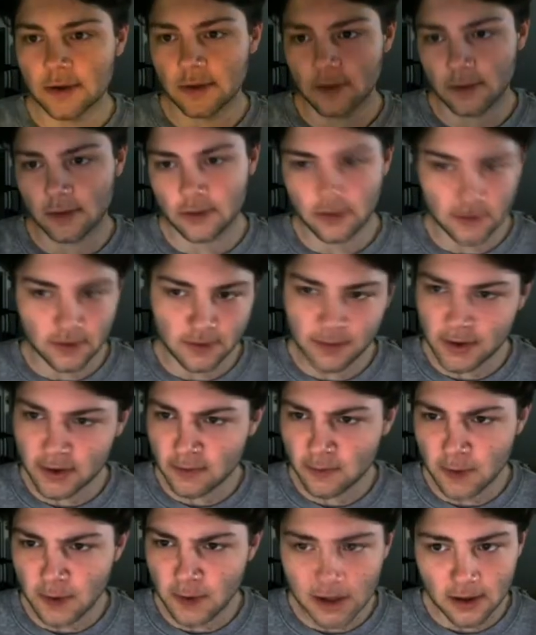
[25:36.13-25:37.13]
Should have
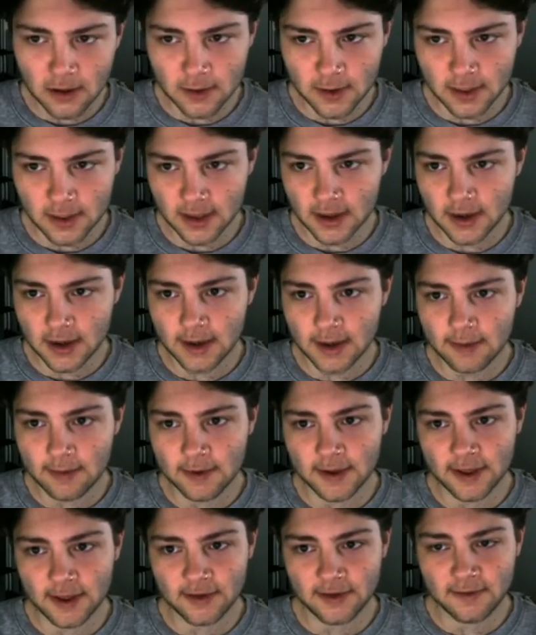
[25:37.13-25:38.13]
been well within
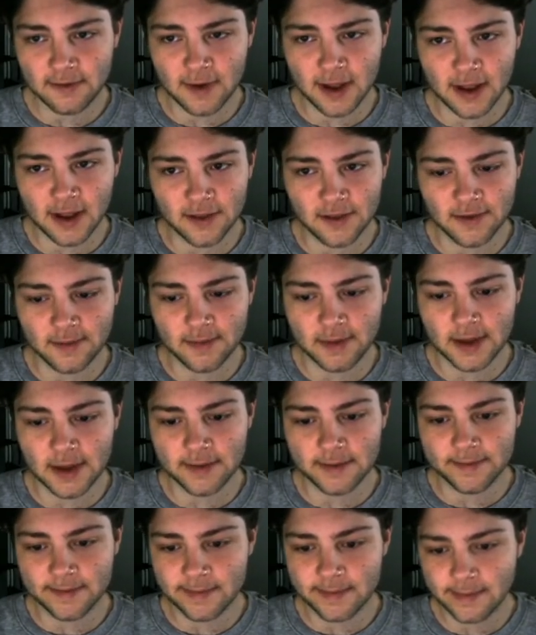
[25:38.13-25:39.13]
double-digit runs,
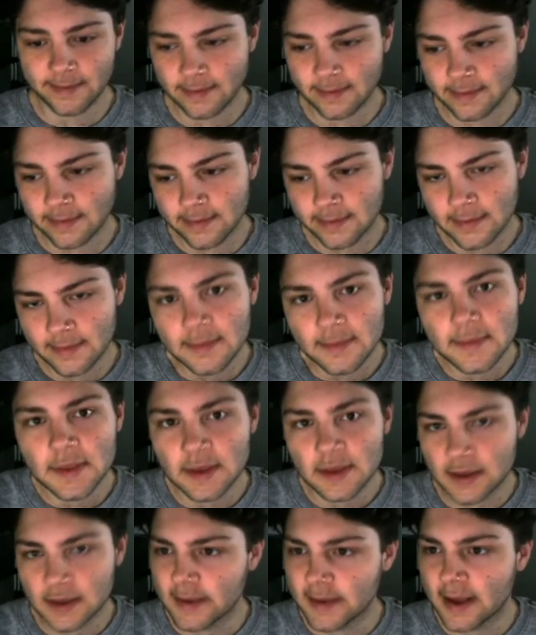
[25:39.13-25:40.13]
but
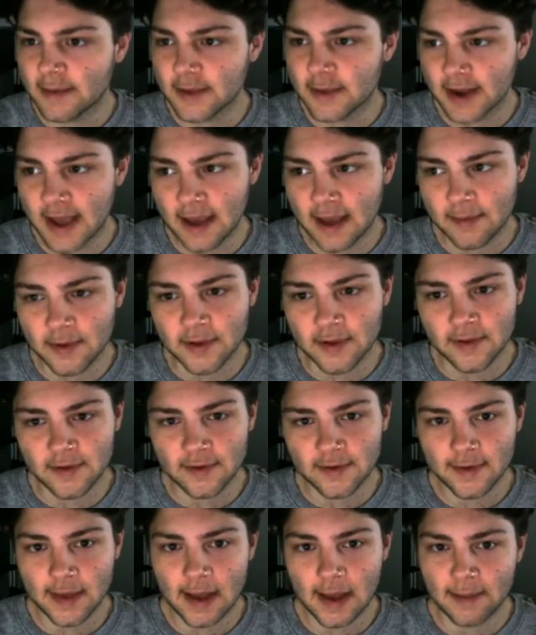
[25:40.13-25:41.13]
sometimes it
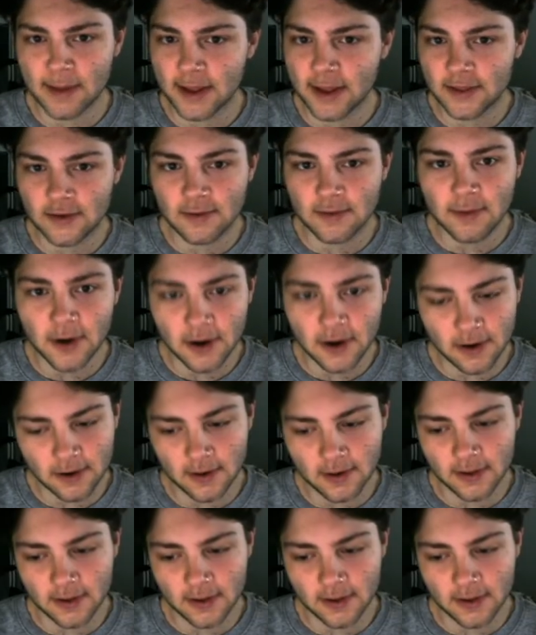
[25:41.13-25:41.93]
happens. I'm not too burnt on